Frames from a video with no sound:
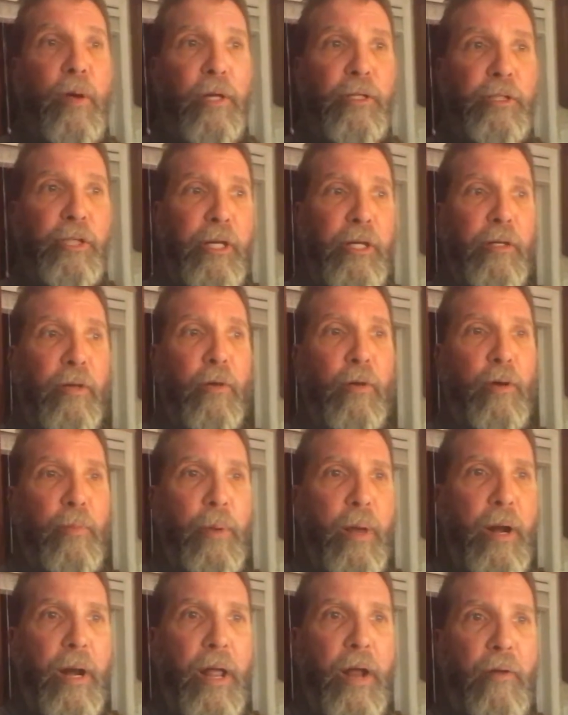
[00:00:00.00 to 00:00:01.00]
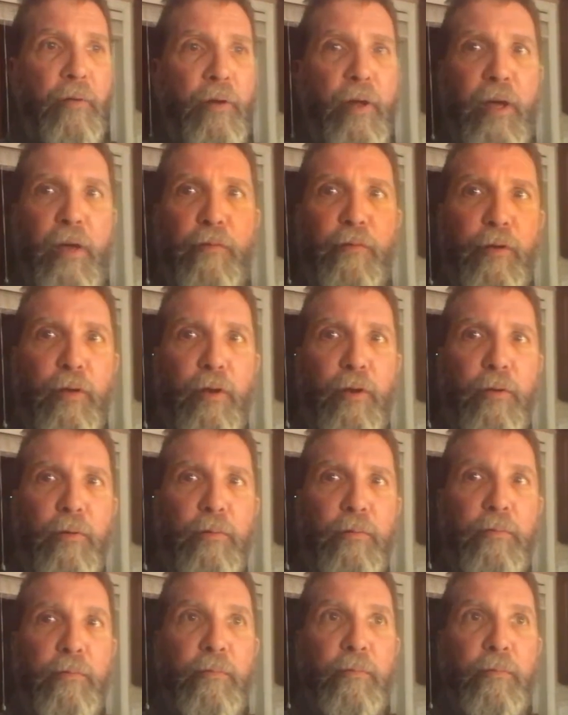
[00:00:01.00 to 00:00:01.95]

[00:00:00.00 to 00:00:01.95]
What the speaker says: I checked on it about an hour and a half ago.